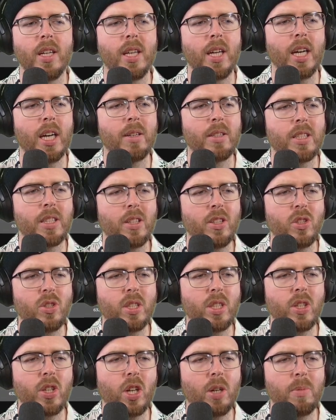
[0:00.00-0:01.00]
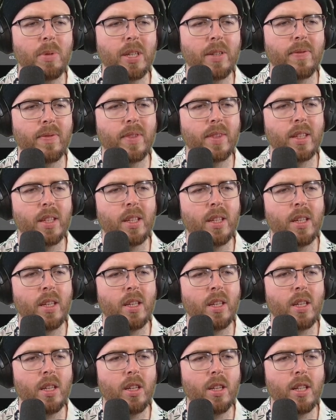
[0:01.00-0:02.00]
It's an interesting comment.
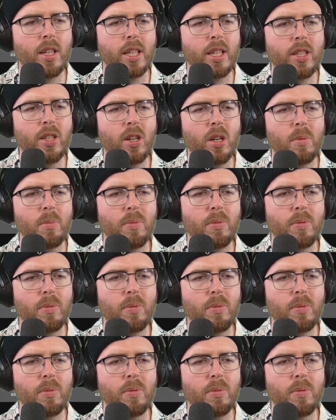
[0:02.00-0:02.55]
Leehom